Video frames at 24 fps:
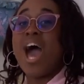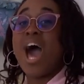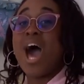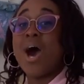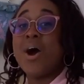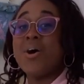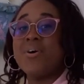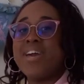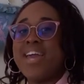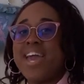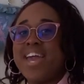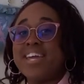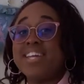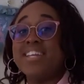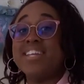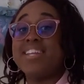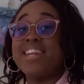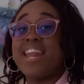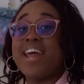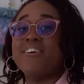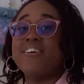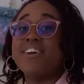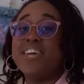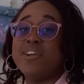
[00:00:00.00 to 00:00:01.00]
Okay,
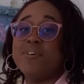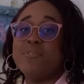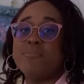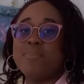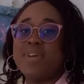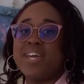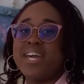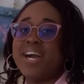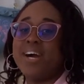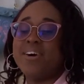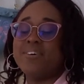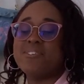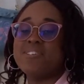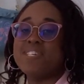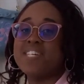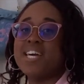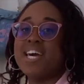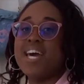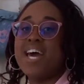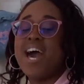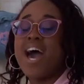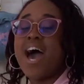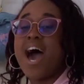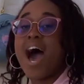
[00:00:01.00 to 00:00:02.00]
now hear me
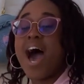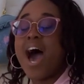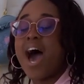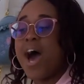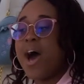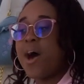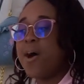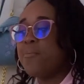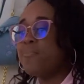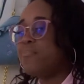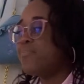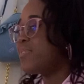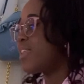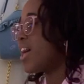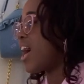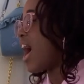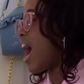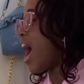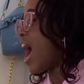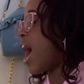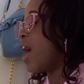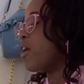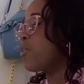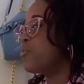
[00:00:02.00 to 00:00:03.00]
out.
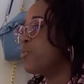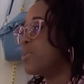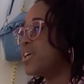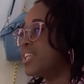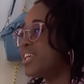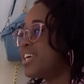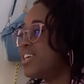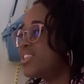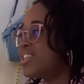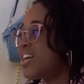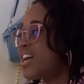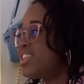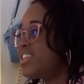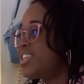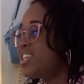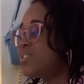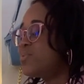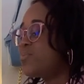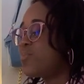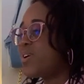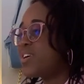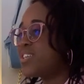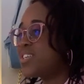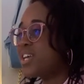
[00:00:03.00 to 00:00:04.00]
I really thought this
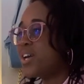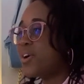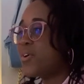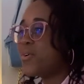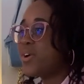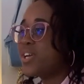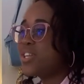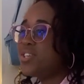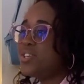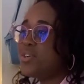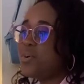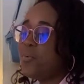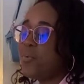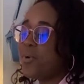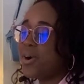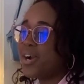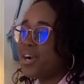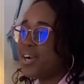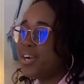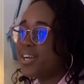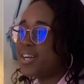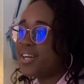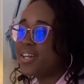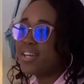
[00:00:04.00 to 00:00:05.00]
wasn't going to
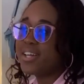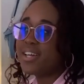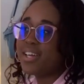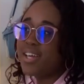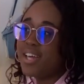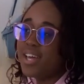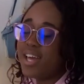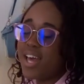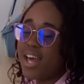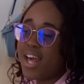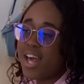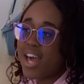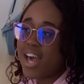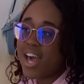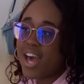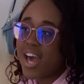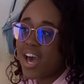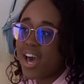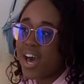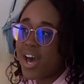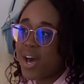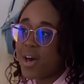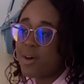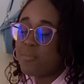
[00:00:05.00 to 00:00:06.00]
work.
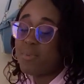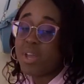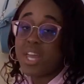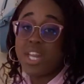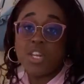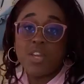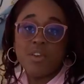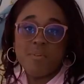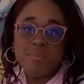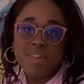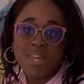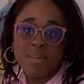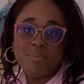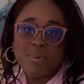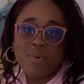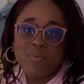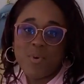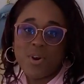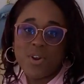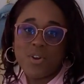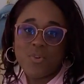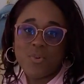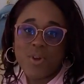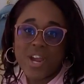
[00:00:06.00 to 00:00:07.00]
And you may be
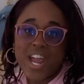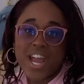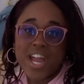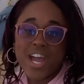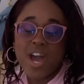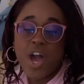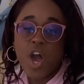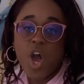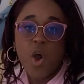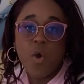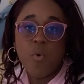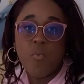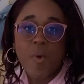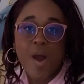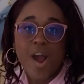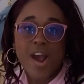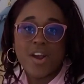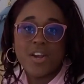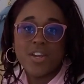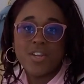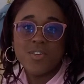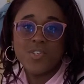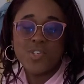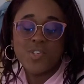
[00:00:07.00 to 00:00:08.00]
wondering, why
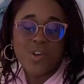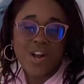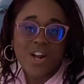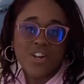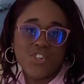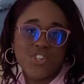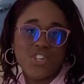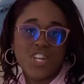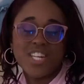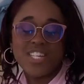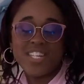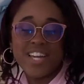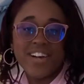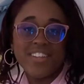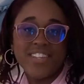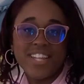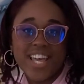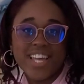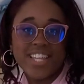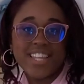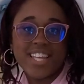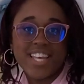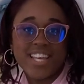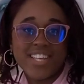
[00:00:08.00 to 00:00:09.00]
are you scrouching down
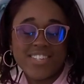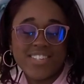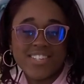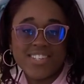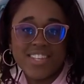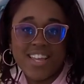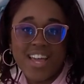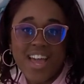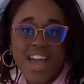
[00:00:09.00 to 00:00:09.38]
like this?